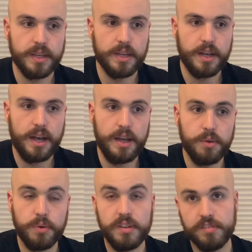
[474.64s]
I
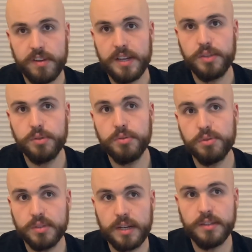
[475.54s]
invite you to
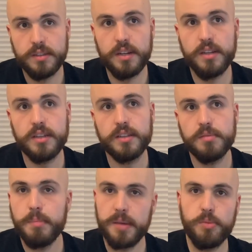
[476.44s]
start studying it.
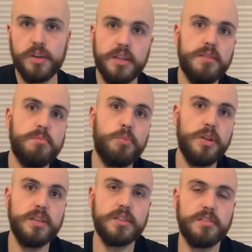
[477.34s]
Maybe you can
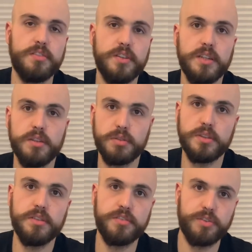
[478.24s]
bring something
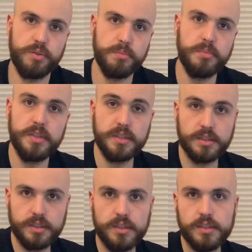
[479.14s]
interesting from these
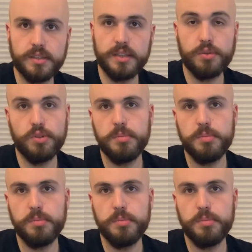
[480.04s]
studies. It could be